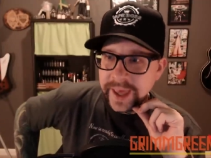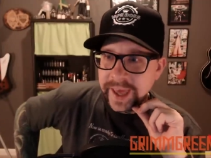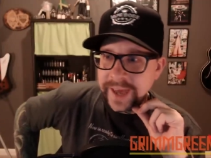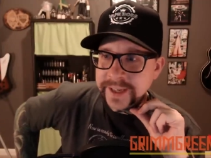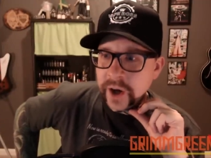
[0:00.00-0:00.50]

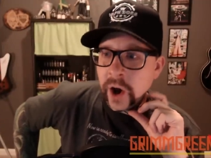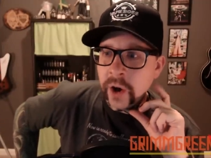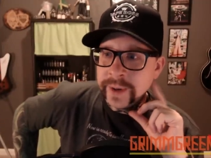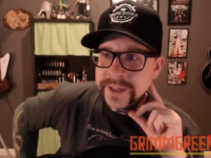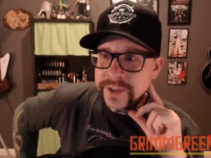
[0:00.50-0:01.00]
And he
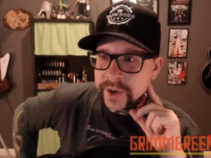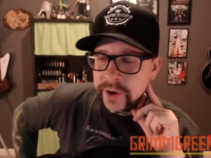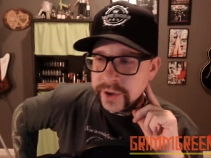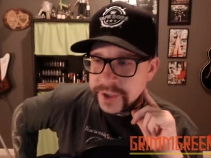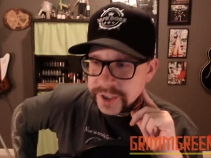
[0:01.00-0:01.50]
always
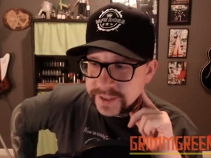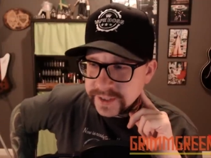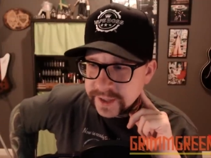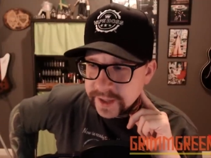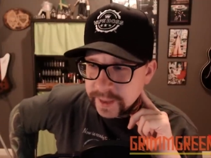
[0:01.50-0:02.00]

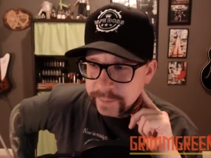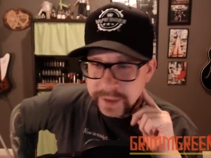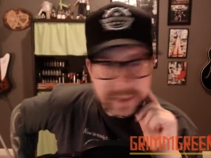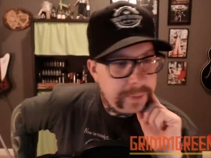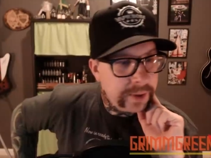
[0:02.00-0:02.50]
urges the
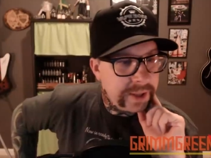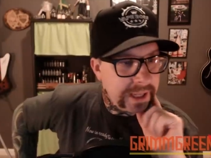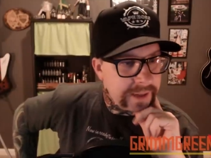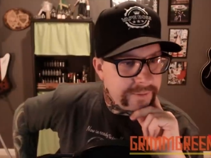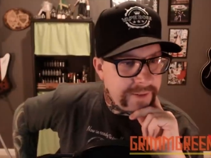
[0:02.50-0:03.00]
people
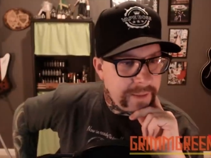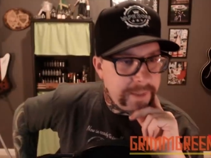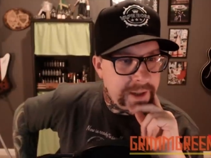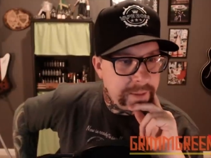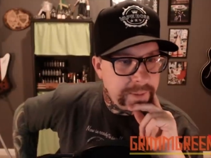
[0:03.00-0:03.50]
in the
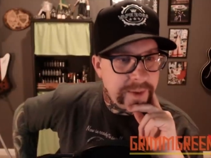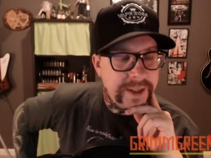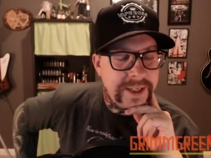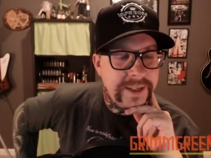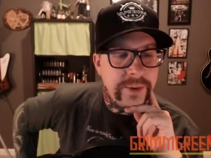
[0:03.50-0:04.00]
vaping
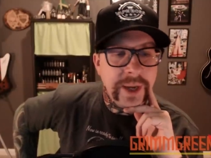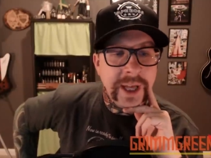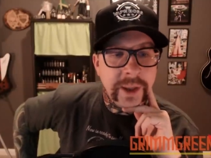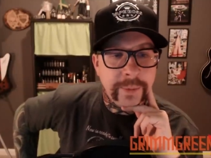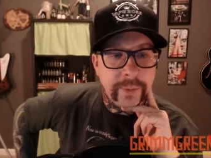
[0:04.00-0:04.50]
community to
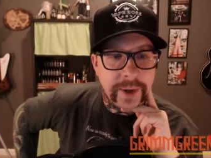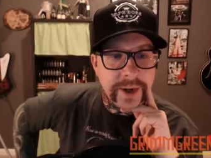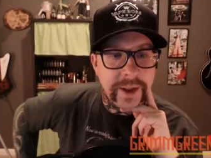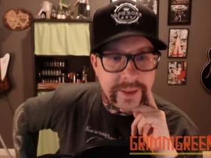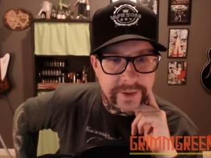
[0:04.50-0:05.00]
help one
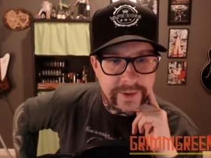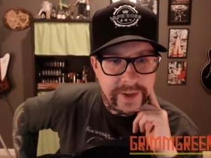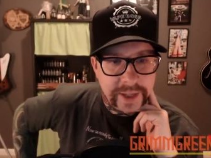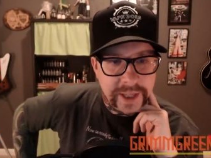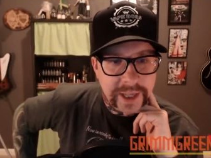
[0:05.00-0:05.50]
another.
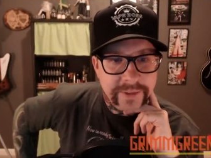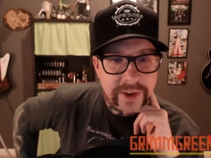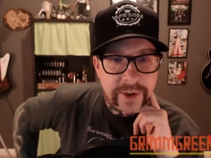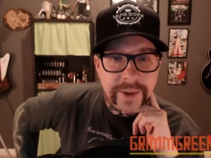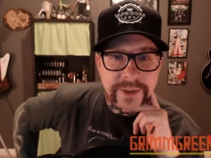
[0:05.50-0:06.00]
Even
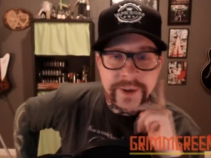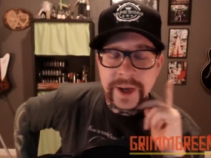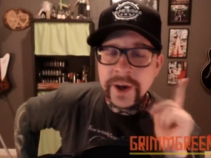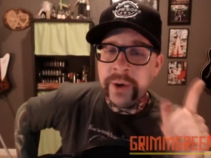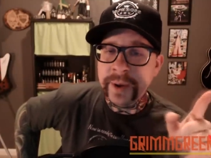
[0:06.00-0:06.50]
though I do
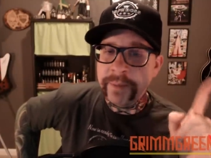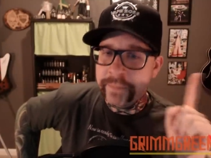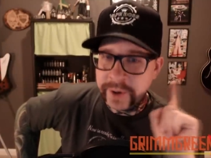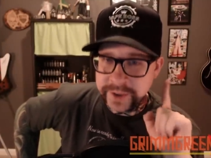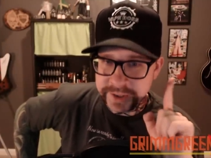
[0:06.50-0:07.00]
not know him
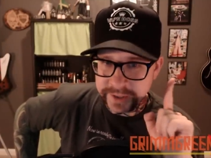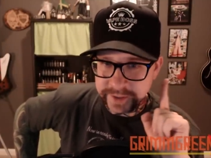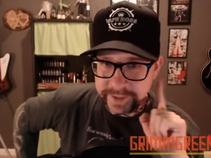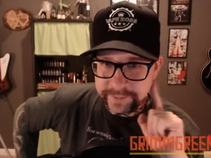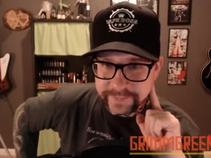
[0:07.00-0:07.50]

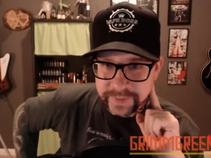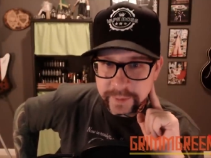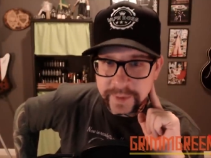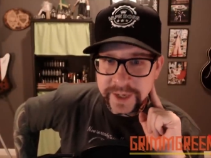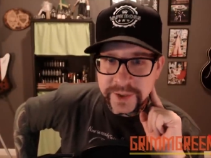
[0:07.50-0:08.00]
personally,
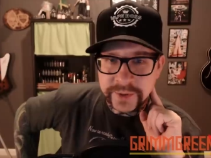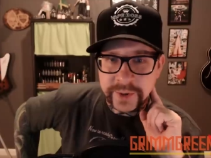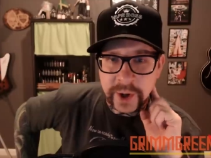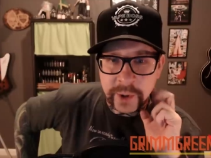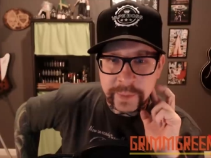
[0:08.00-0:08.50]
but I do
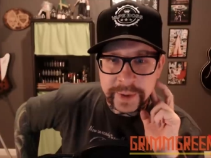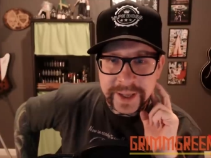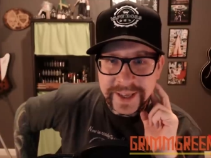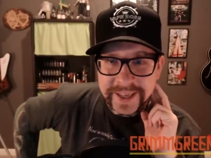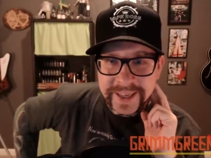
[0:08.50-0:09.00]
hope
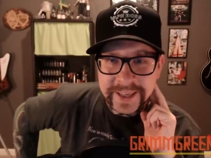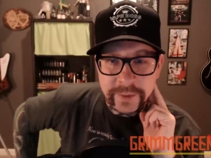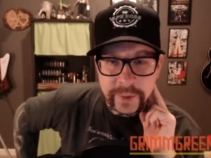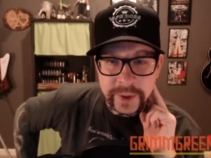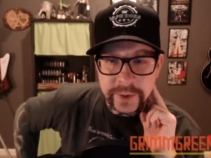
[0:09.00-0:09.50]
he
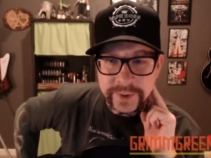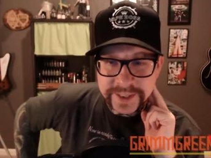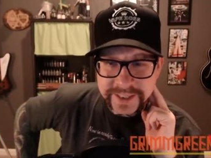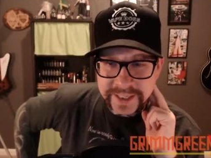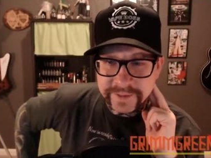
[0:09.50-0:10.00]
will
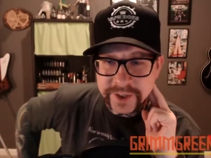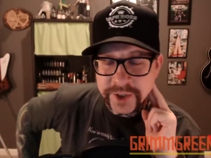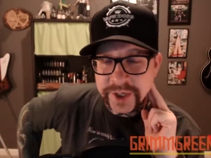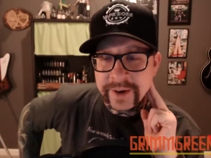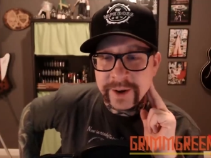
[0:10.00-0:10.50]
receive a
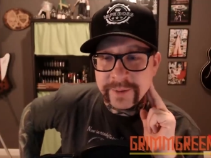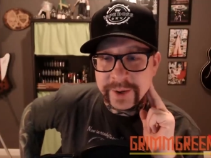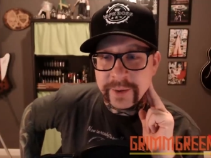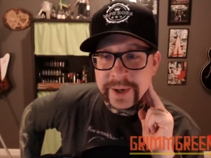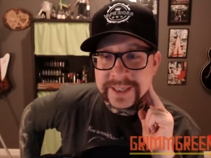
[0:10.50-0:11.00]
shout out
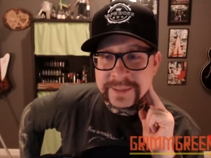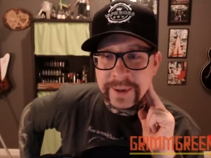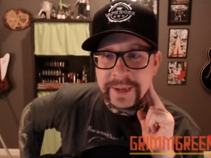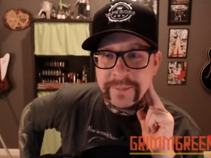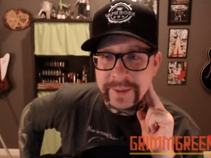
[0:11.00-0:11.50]
request
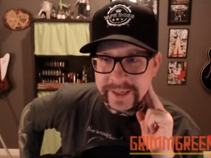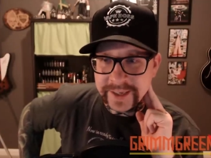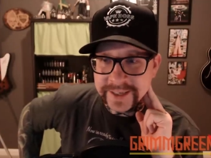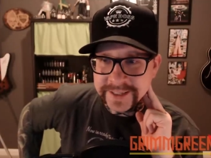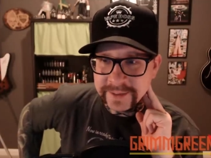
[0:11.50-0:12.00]
by me.
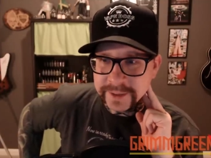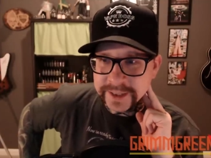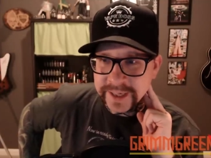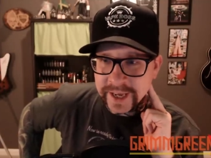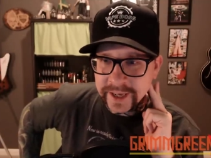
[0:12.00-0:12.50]
His name is
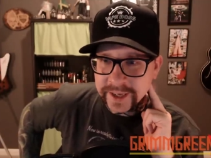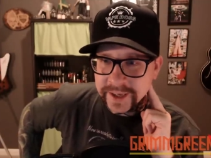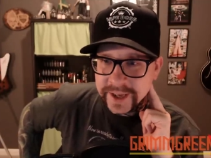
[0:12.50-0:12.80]
Nick